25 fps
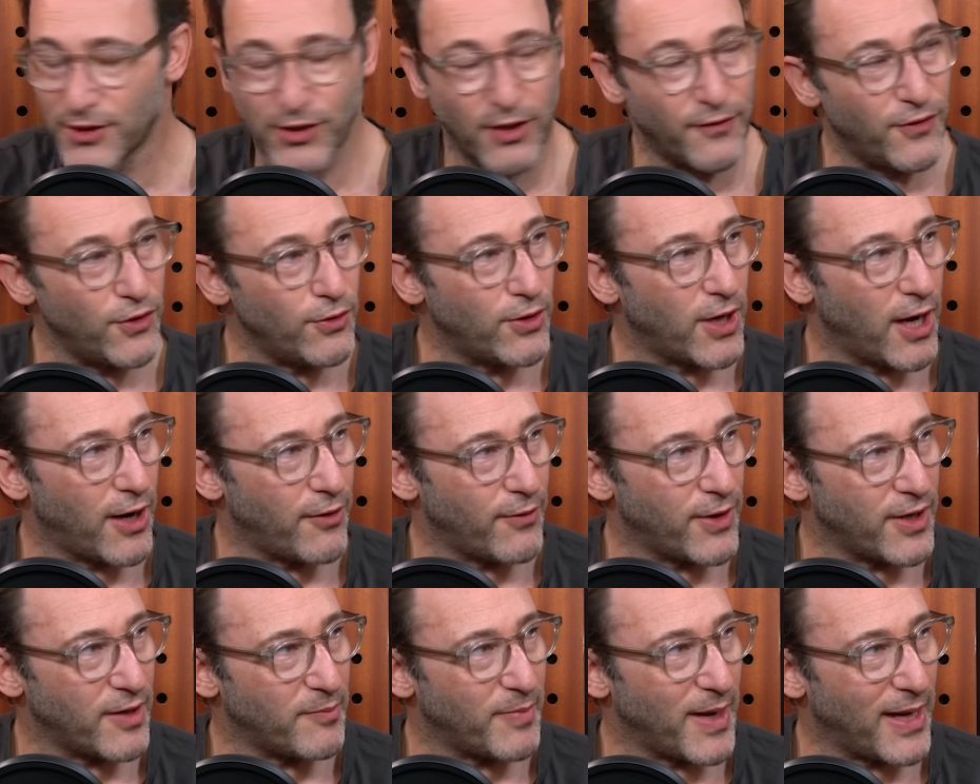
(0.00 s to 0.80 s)
So if you
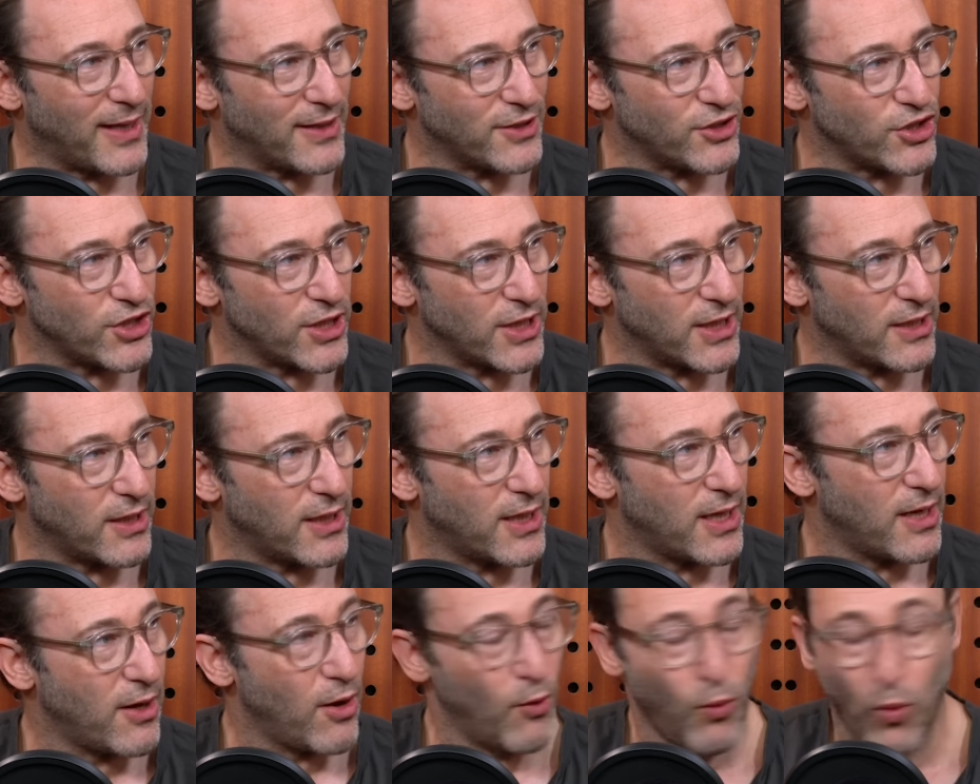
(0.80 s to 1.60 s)
can't read a balance sheet,
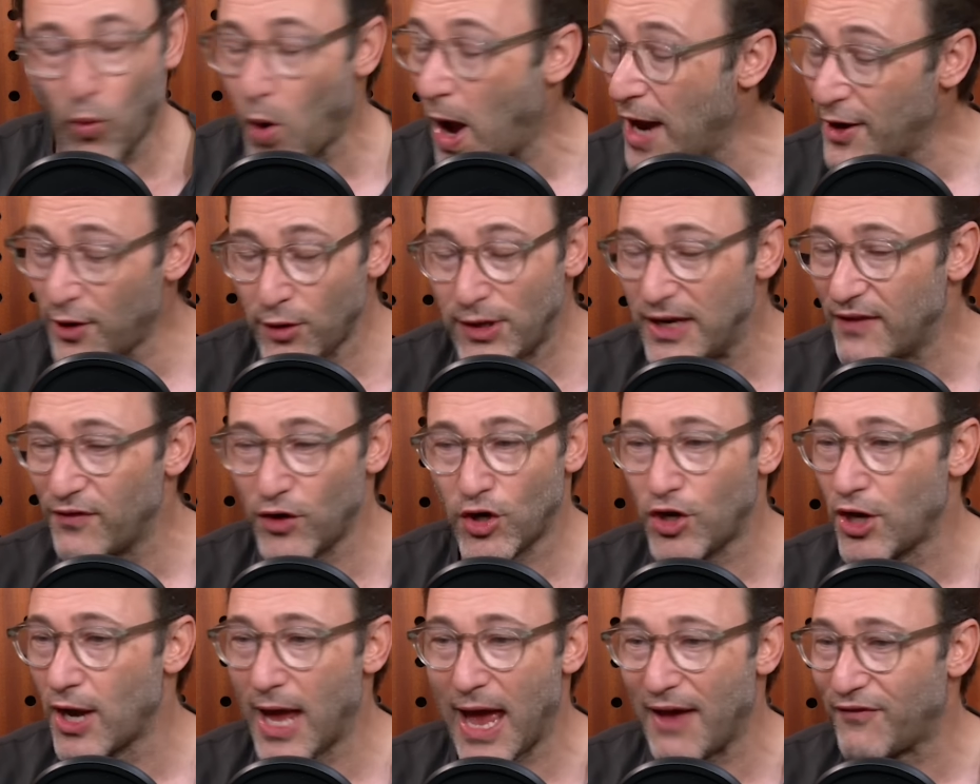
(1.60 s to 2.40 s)
I don't
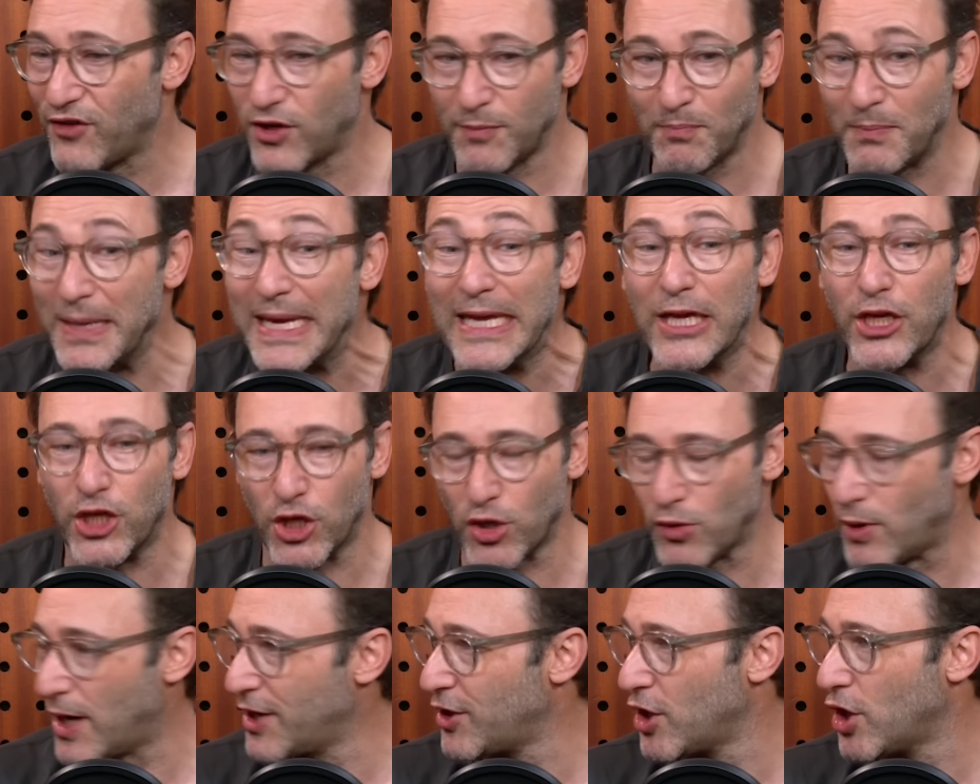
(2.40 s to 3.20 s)
even have to meet
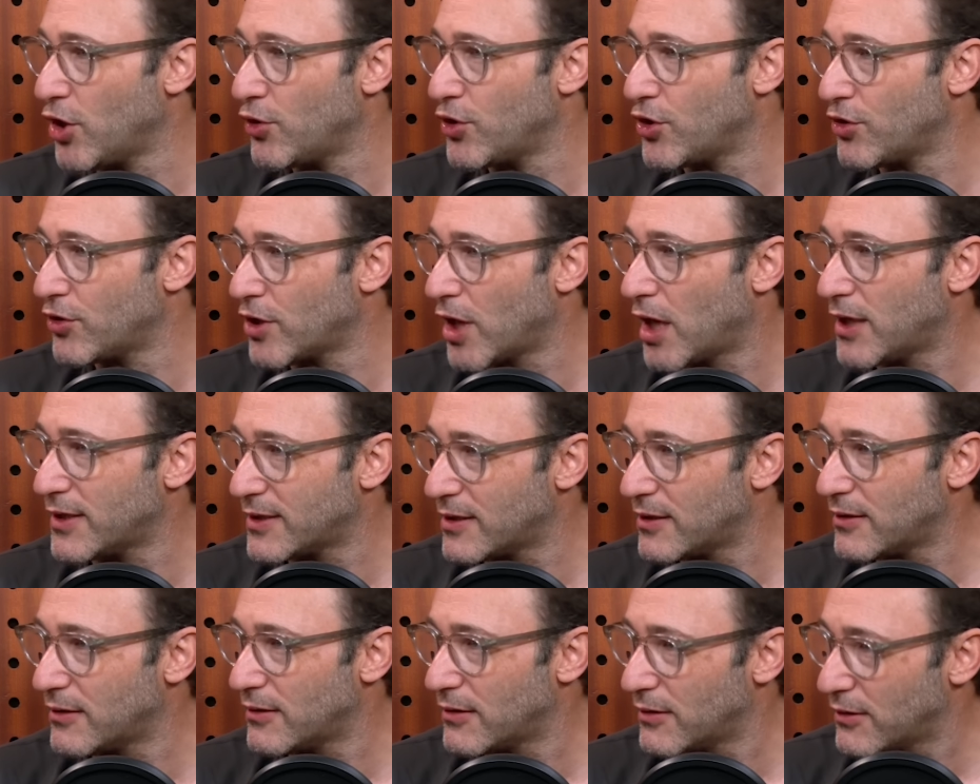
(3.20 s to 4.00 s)
you. I know you're not
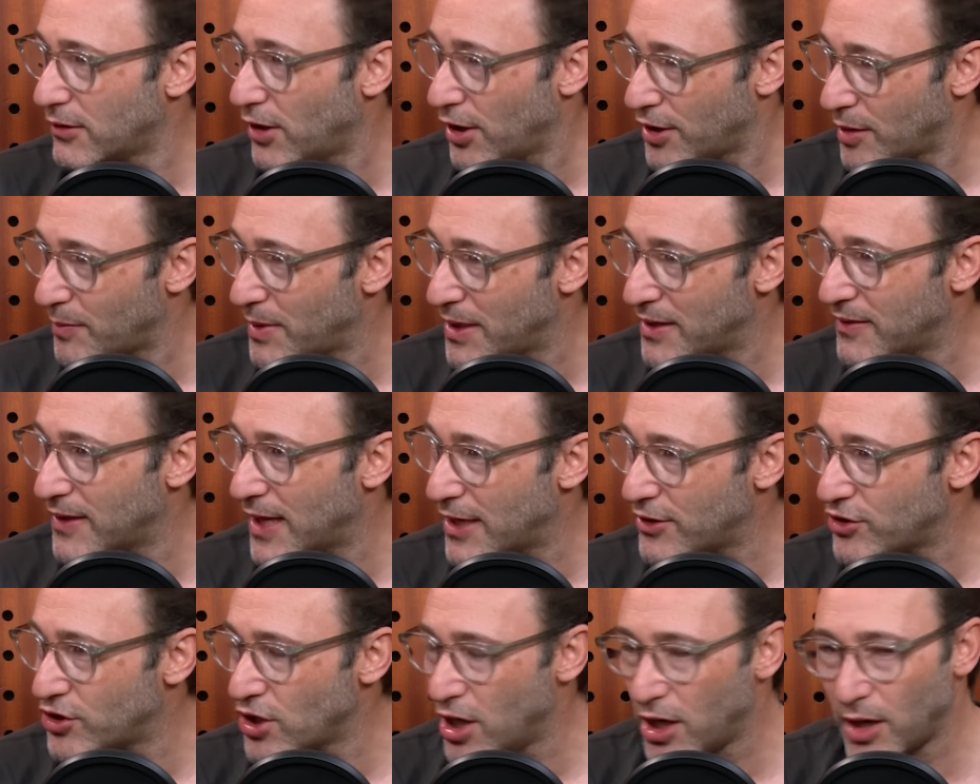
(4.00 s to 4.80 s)
going to be in
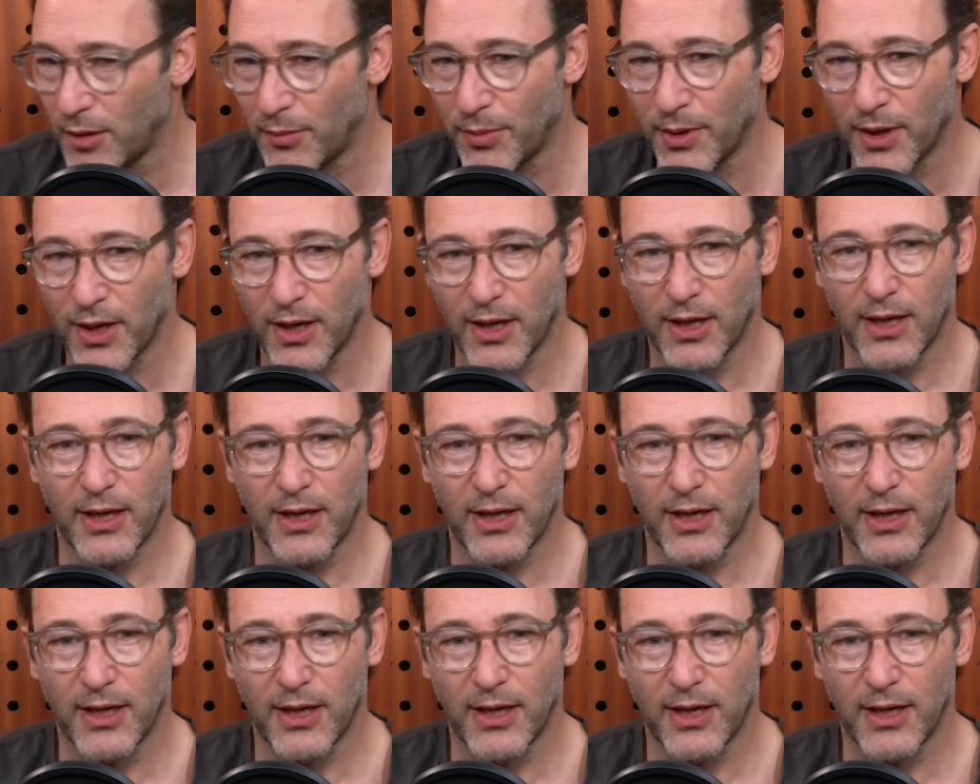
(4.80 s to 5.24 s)
that job.